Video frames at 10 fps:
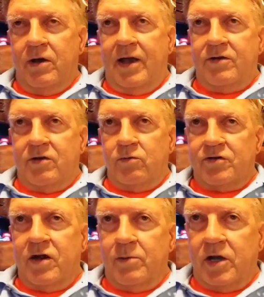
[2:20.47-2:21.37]
as it was
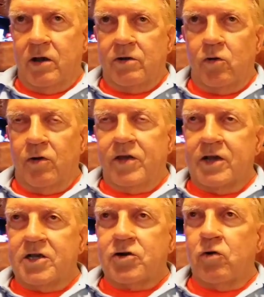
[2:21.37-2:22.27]
coming
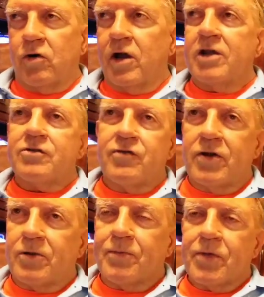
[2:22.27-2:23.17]
northeast toward
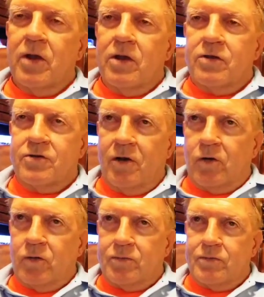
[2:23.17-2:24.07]
Huntsville.
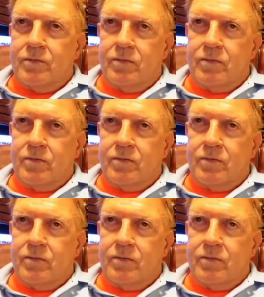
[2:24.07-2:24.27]
So